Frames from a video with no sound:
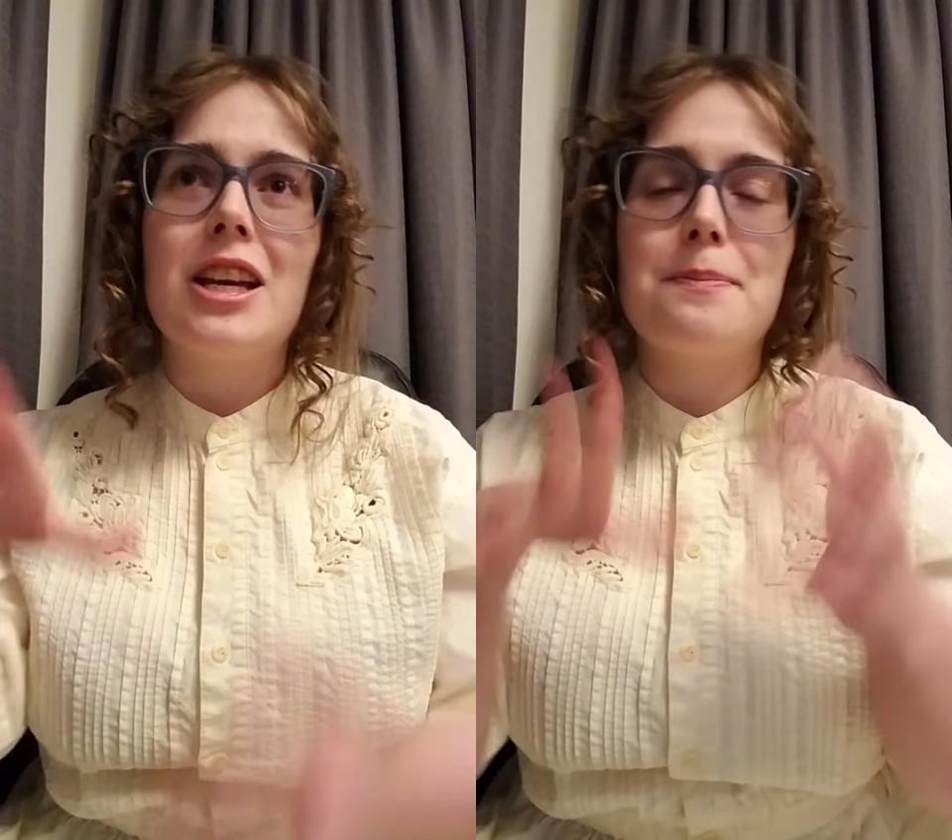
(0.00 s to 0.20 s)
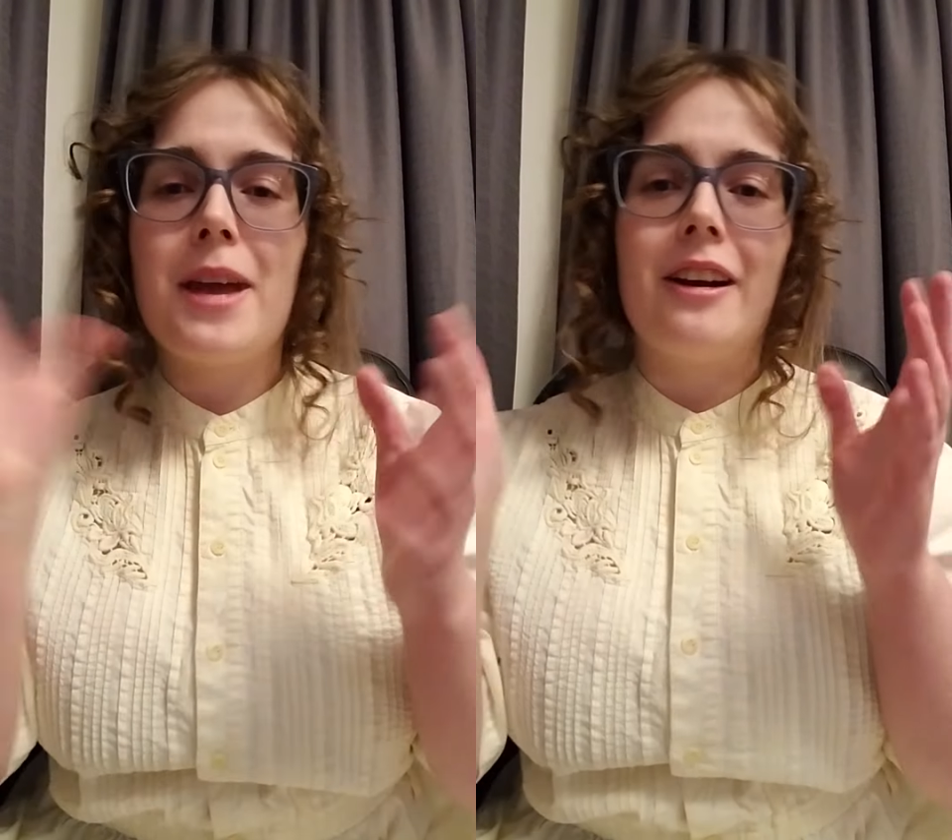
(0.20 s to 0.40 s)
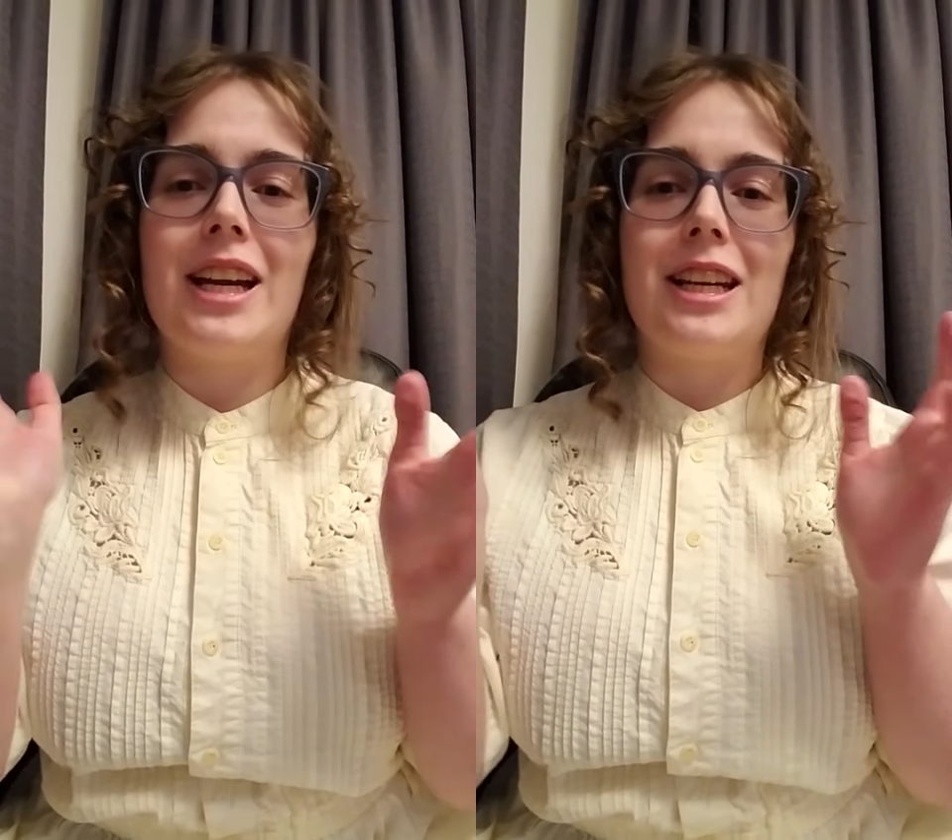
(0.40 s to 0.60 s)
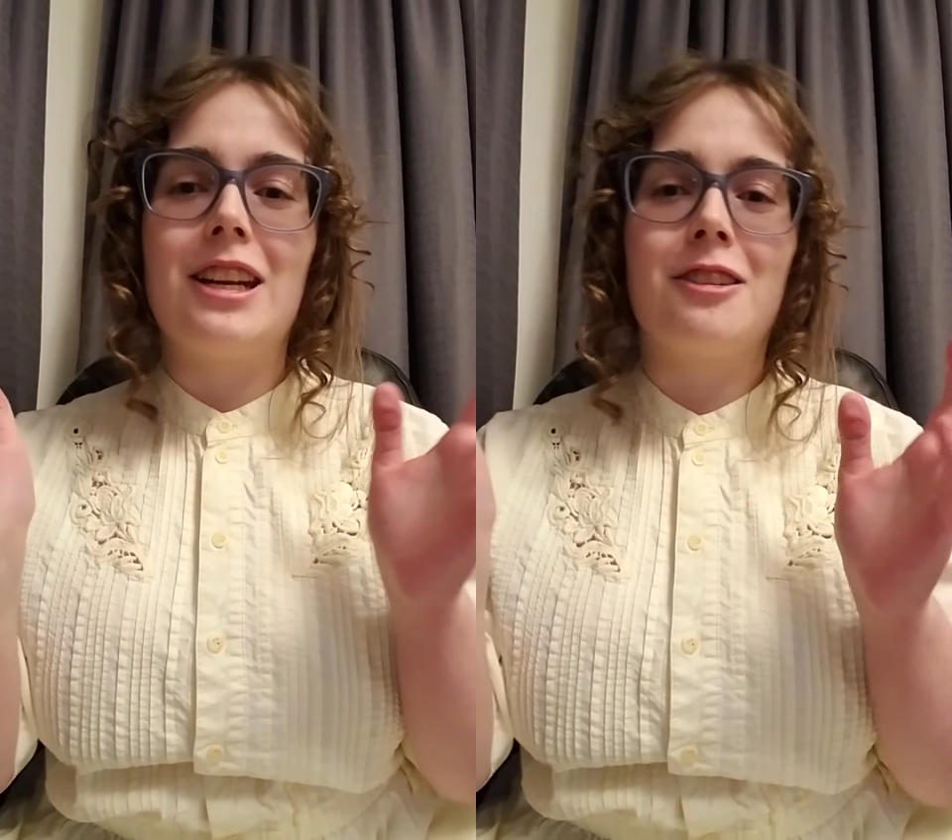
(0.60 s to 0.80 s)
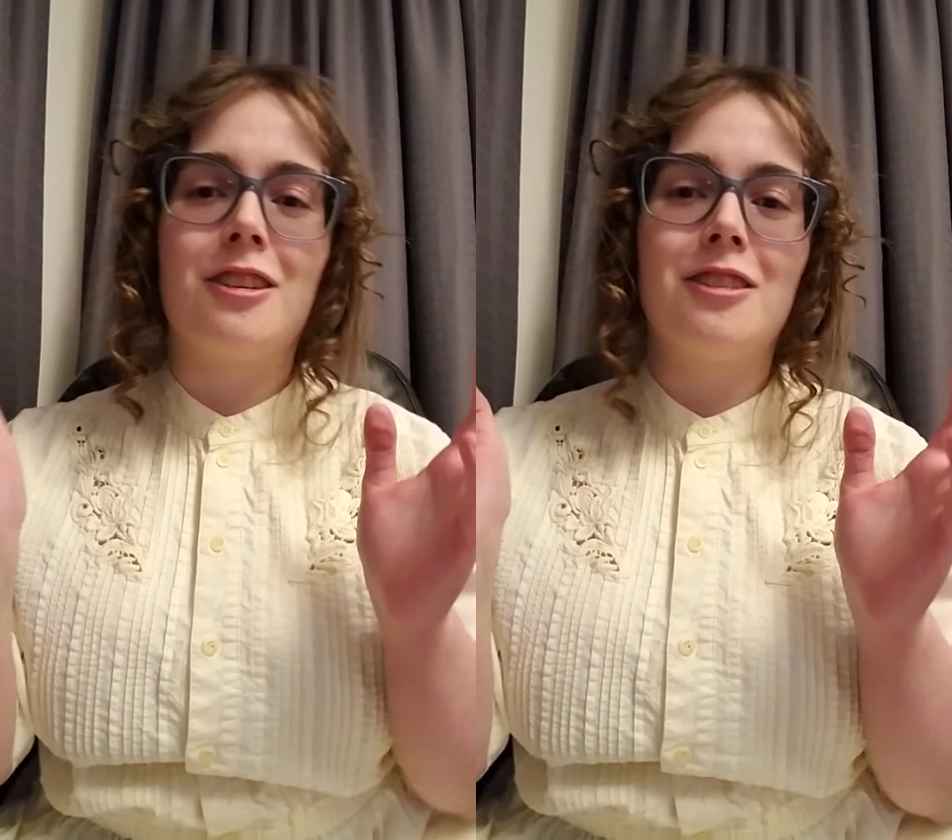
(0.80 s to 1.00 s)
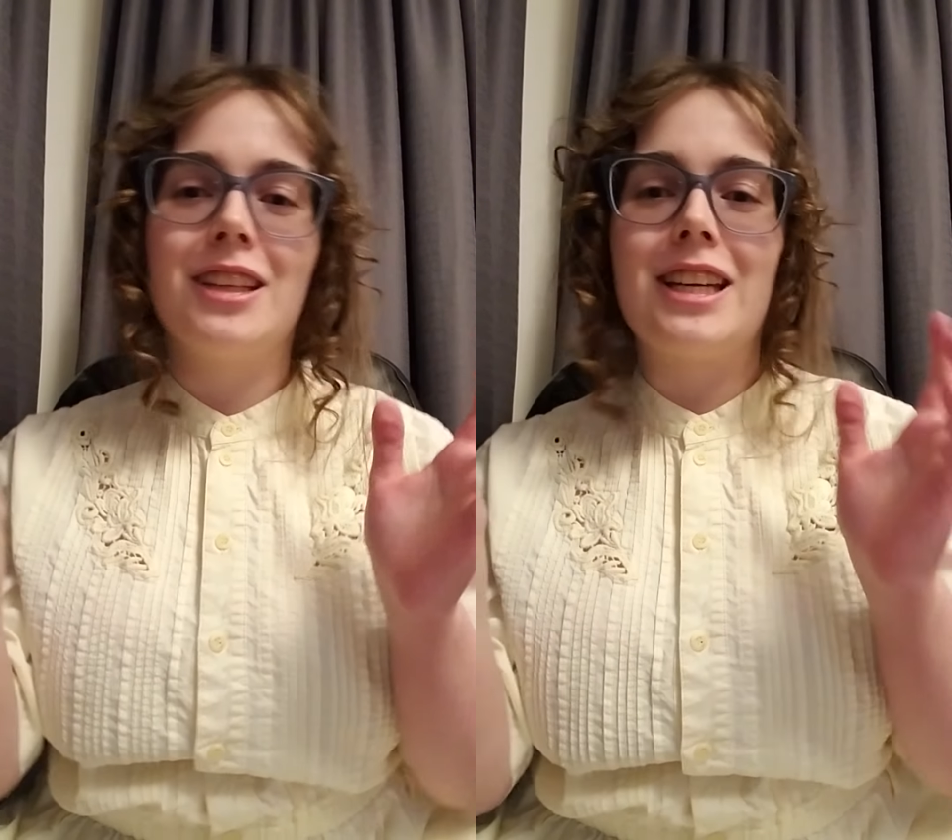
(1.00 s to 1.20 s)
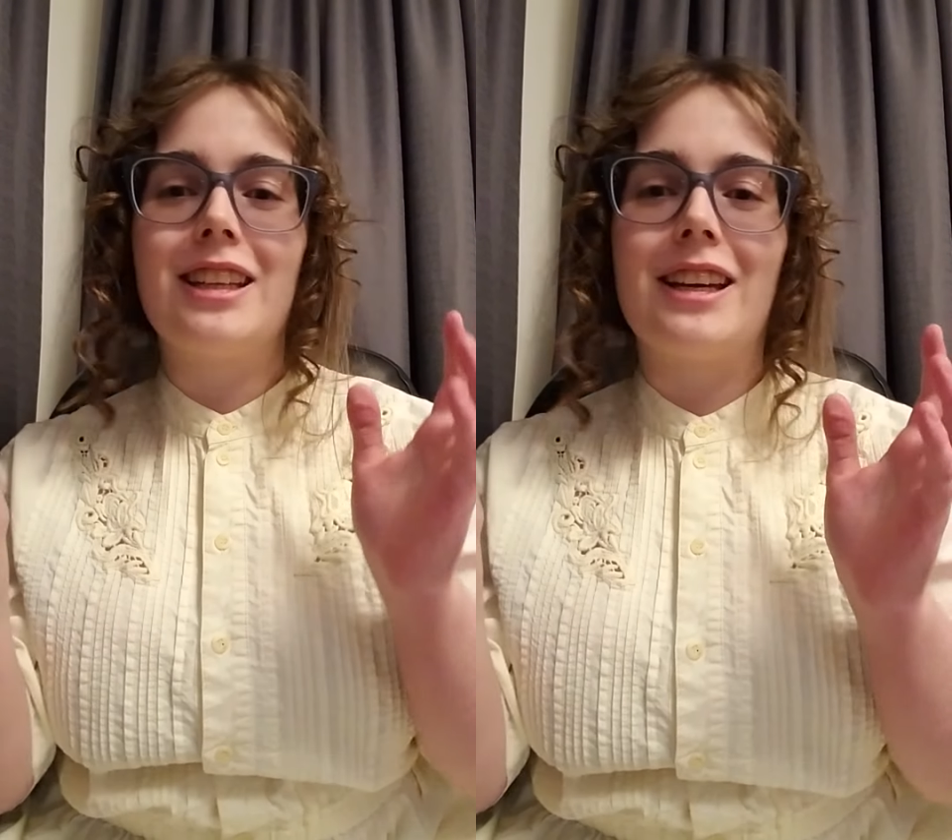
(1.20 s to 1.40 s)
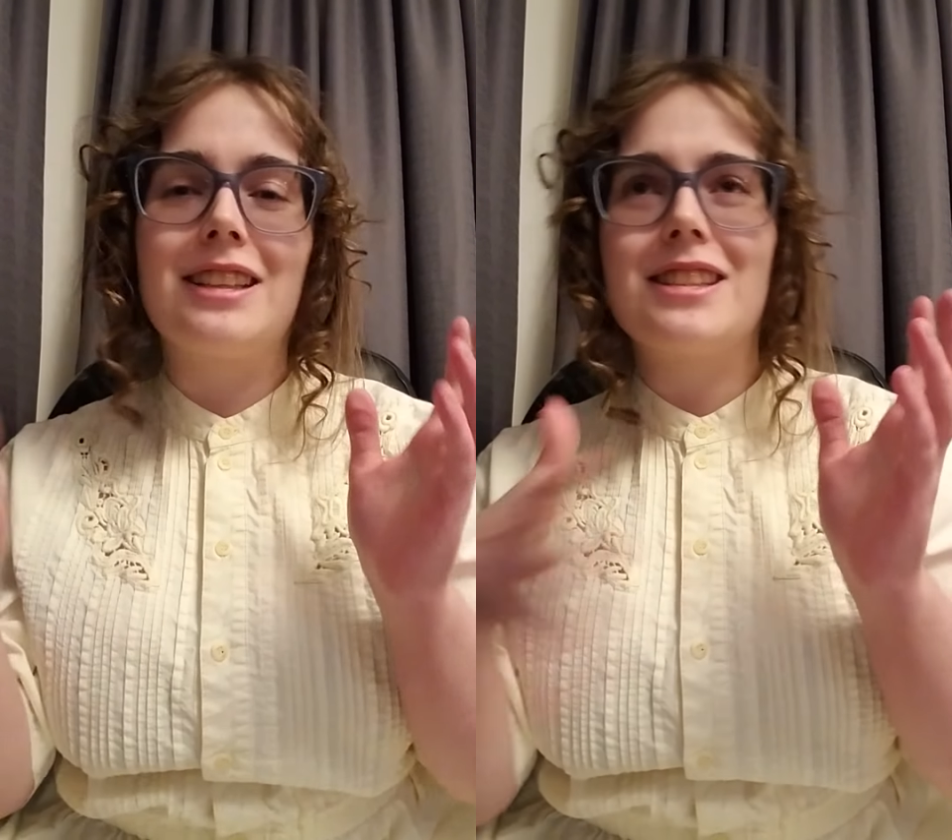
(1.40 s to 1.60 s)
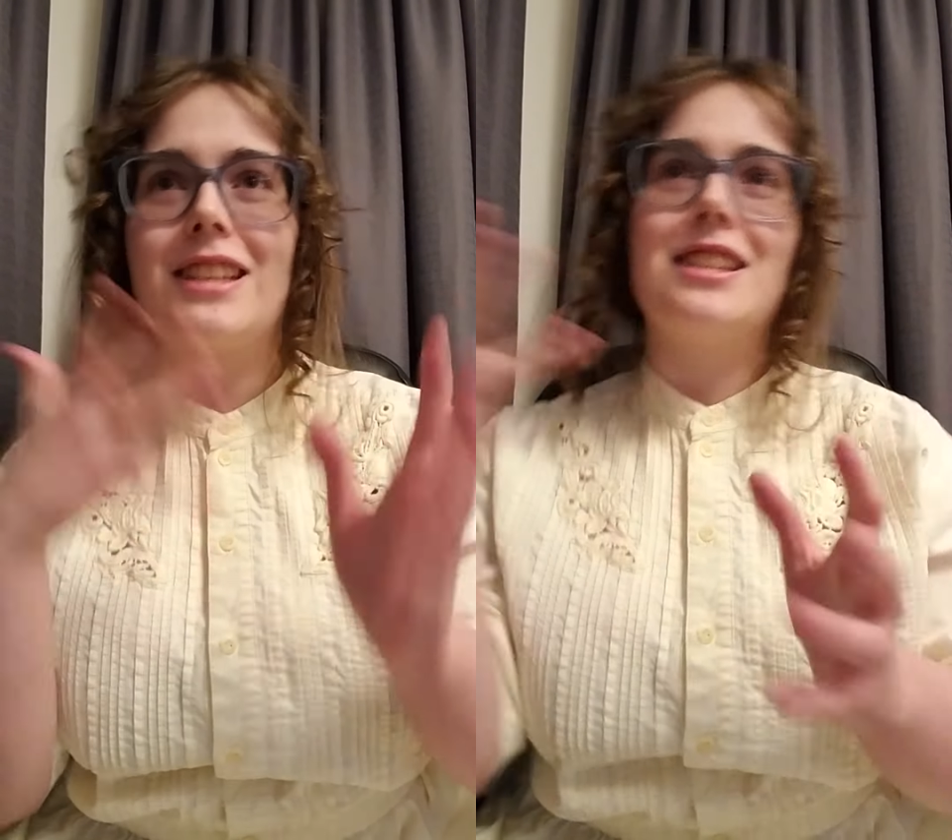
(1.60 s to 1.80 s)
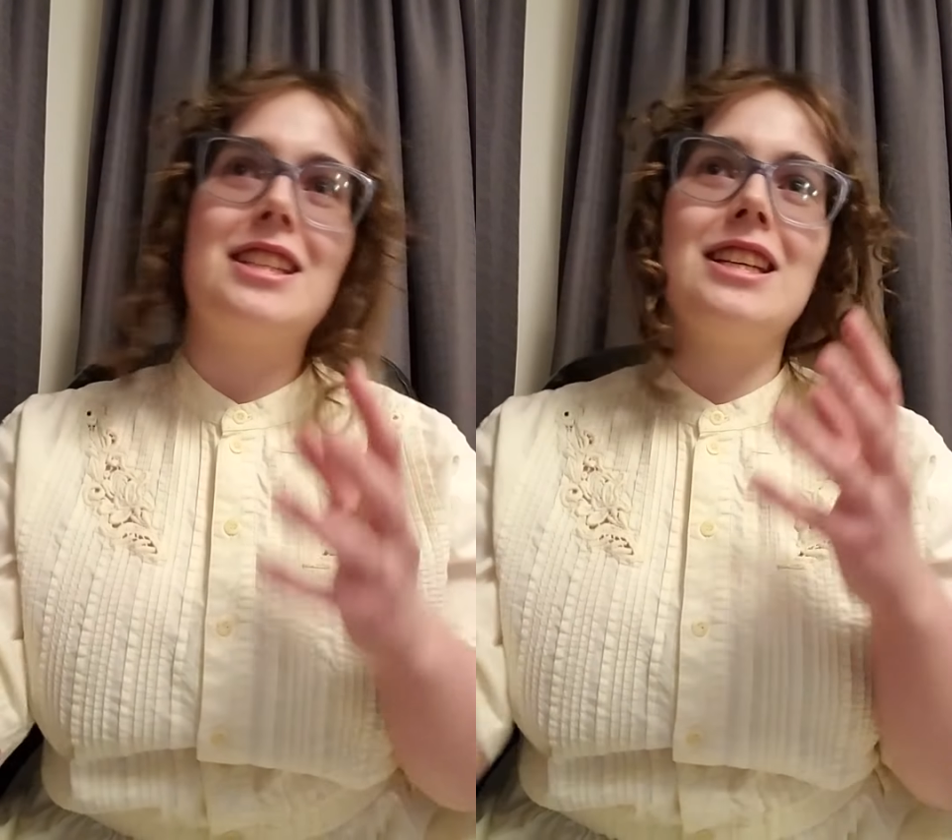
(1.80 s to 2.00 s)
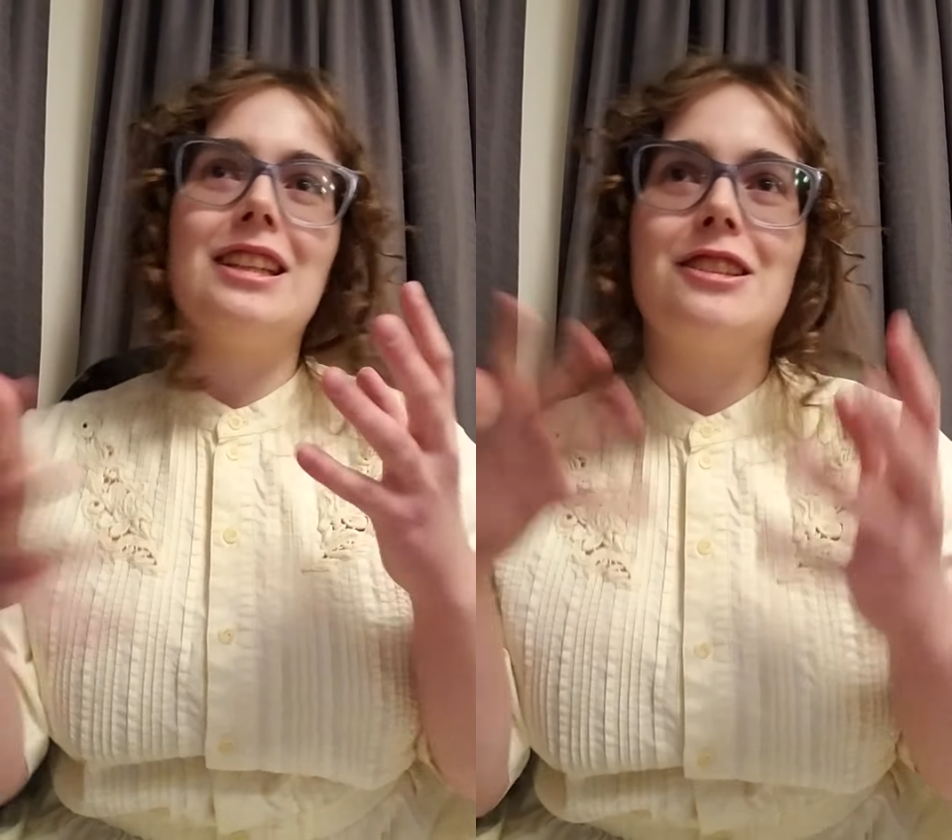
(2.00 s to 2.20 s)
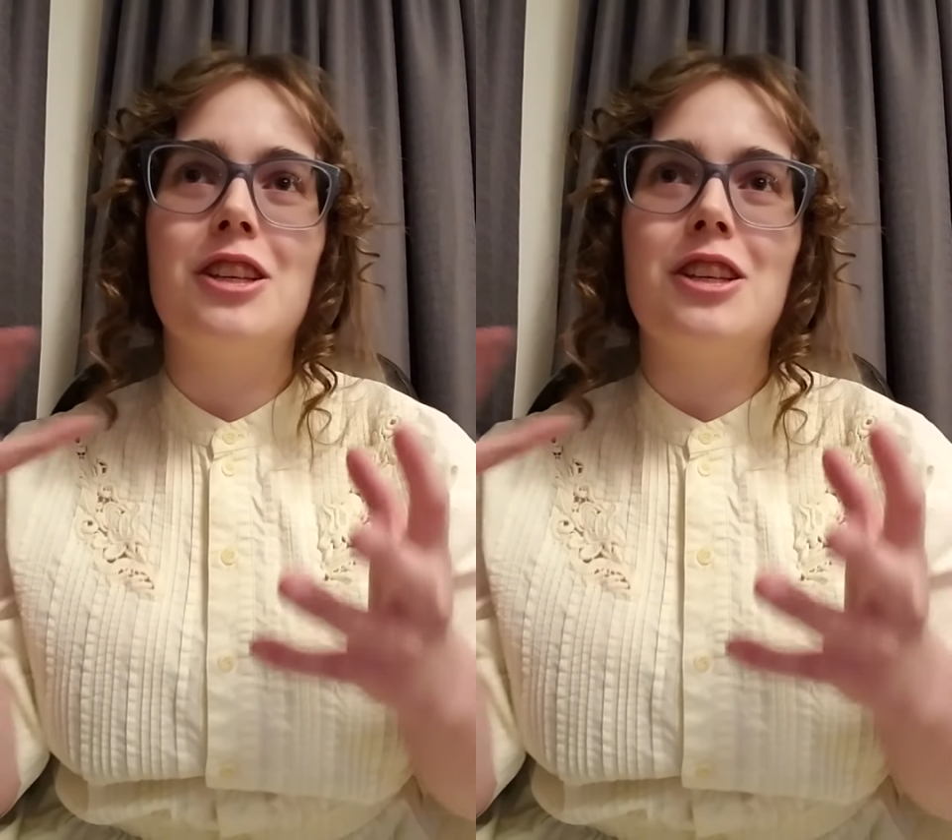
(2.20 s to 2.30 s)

married and only like 16